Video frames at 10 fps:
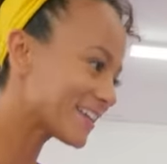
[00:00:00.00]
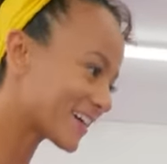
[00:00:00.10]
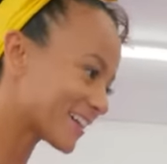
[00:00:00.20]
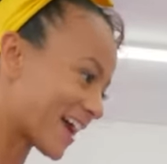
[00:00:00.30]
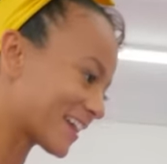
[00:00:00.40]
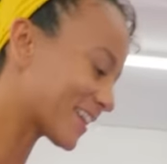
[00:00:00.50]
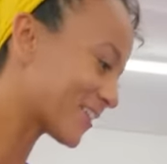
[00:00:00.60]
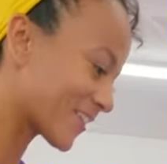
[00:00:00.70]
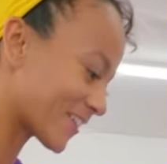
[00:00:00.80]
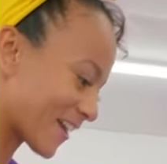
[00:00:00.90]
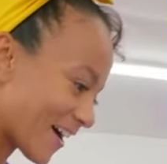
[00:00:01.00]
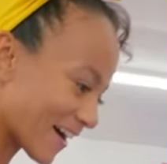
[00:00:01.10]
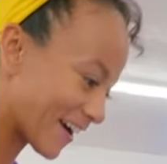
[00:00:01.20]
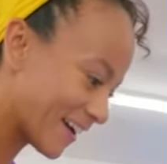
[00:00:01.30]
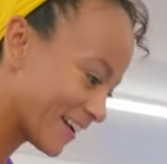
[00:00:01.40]
look at that little
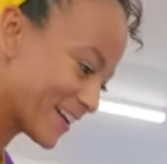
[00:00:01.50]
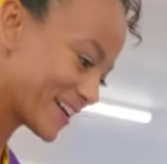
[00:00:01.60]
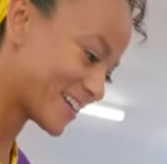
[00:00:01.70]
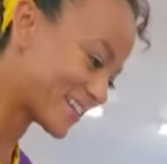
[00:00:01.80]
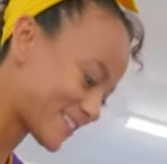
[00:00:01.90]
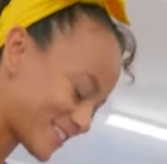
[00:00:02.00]
car. It's